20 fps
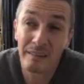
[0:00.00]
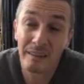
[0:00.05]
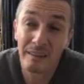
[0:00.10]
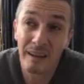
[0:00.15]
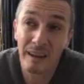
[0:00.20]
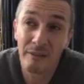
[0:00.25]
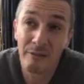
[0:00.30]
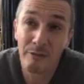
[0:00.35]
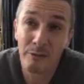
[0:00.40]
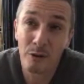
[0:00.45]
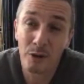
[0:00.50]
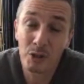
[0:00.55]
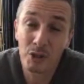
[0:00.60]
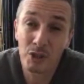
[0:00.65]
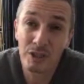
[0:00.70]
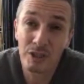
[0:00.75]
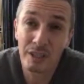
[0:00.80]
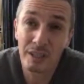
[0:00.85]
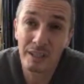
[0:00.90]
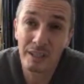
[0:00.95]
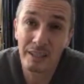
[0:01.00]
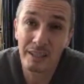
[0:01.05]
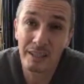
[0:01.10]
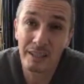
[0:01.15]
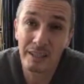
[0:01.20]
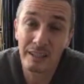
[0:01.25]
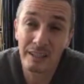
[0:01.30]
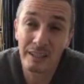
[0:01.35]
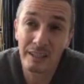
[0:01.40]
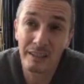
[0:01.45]

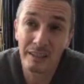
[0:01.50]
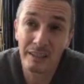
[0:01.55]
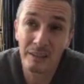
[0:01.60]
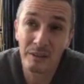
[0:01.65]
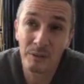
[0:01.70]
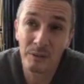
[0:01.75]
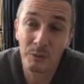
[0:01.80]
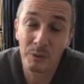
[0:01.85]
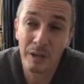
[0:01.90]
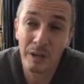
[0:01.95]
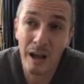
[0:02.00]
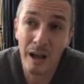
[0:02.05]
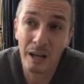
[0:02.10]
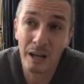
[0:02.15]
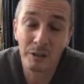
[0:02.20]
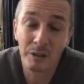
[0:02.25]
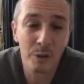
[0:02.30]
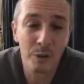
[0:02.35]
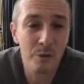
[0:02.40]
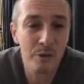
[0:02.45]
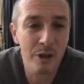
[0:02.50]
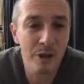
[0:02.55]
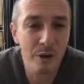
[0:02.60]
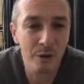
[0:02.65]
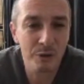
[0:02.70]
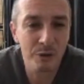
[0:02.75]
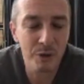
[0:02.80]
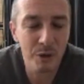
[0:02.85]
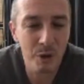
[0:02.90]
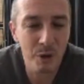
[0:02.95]
unfortunately, you can't go there
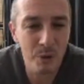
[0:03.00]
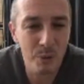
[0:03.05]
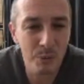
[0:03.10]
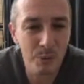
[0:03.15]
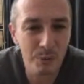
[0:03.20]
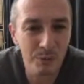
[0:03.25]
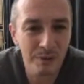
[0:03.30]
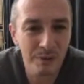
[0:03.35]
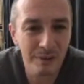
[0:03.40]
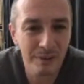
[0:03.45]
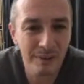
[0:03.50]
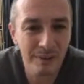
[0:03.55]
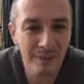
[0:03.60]
on your own.